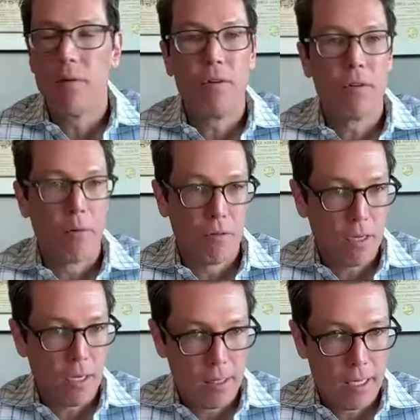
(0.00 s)
was I was
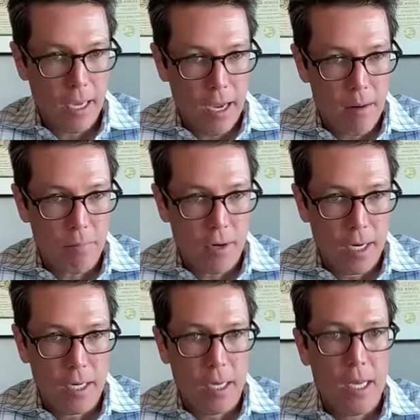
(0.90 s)
looking at the cap
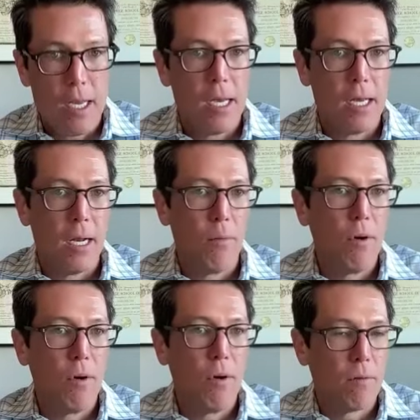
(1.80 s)
rate and I
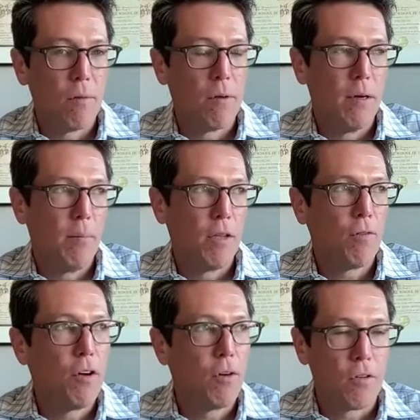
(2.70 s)
wasn't um, as
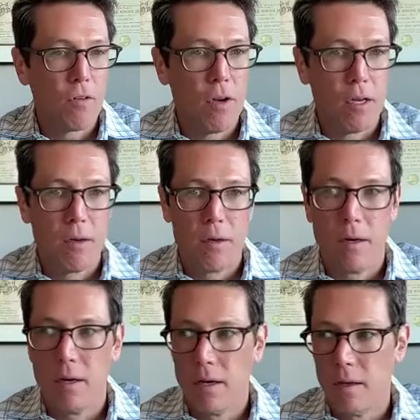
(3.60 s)
focused on
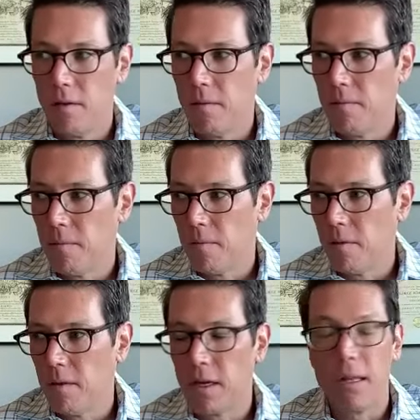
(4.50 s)
on
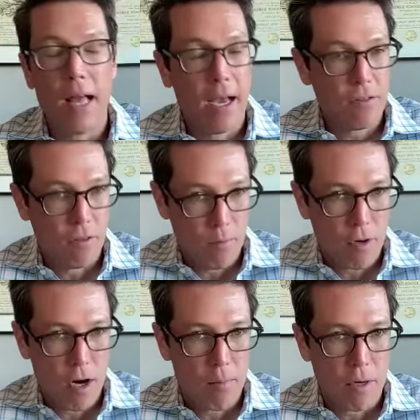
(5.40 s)
the class of the
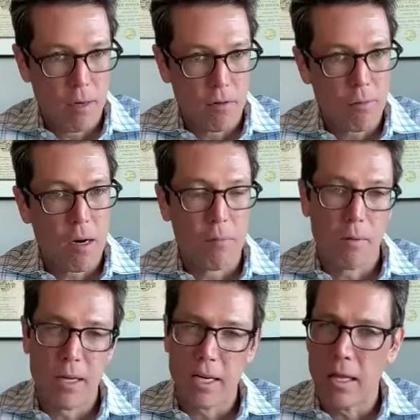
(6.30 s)
property. It was
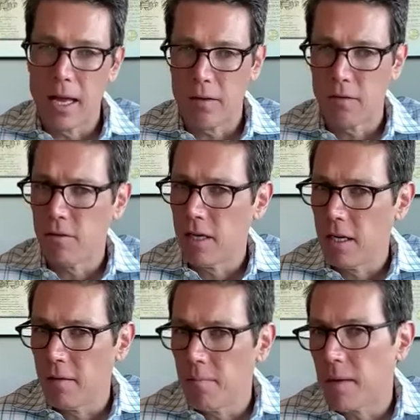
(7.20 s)
probably a class
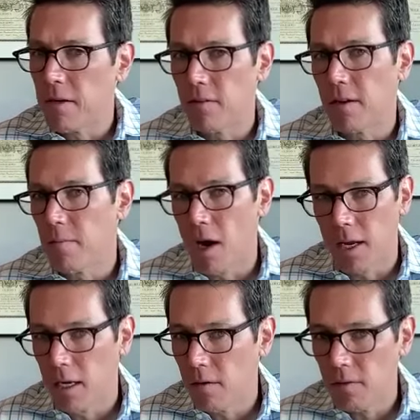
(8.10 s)
C, maybe C
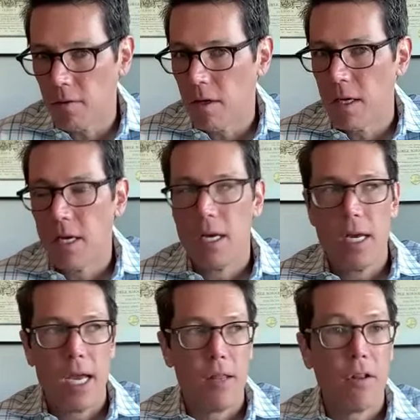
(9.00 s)
minus,
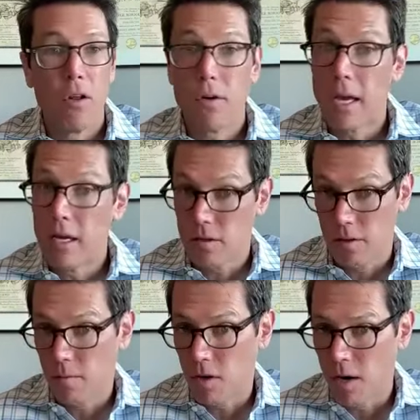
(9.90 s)
mm-hmm. and the location of
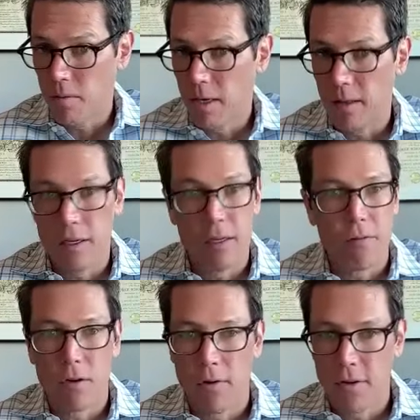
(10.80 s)
the property and the
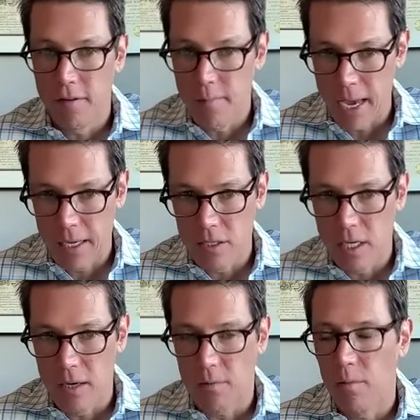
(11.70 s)
difficulty of managing
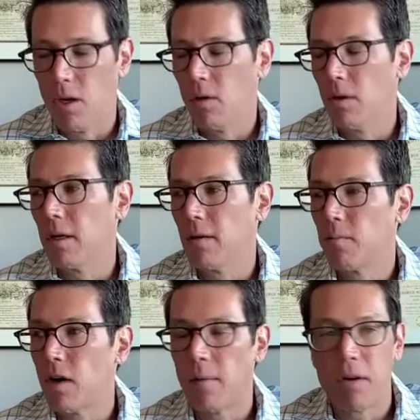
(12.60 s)
it remotely. The
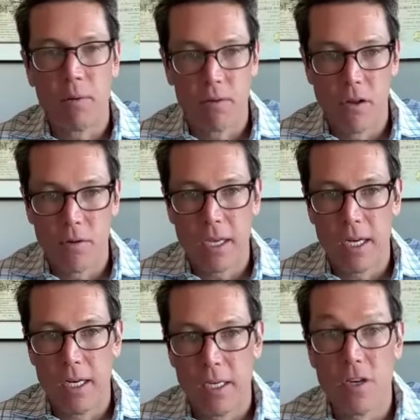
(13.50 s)
property was
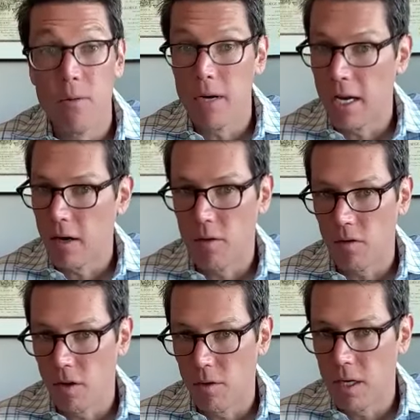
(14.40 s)
located in Yuma,
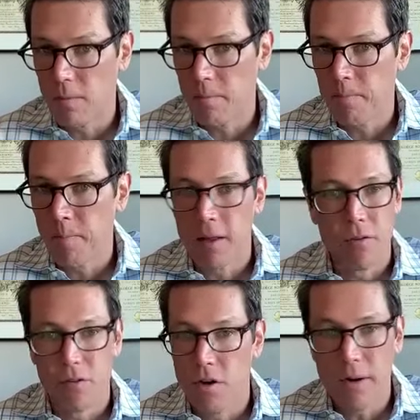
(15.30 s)
Arizona.
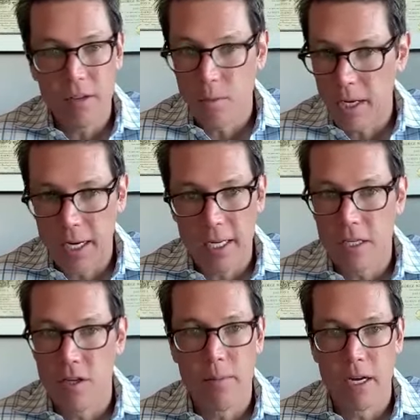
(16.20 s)
There's no easy way to get to
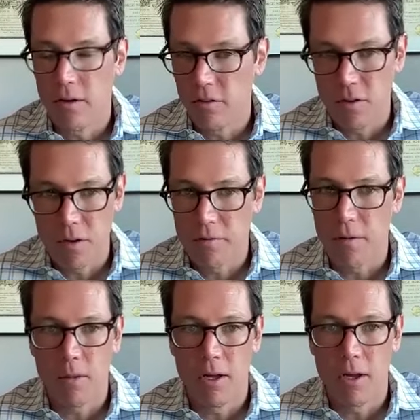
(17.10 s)
Yuma, Arizona
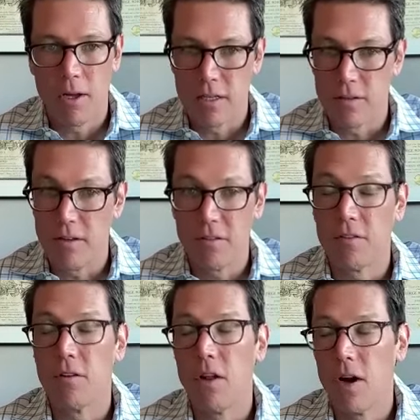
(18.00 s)
from Los Angeles. It's
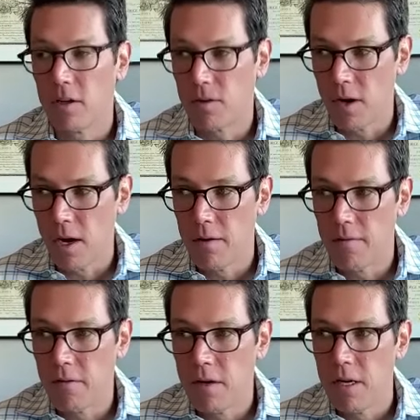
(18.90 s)
a long drive.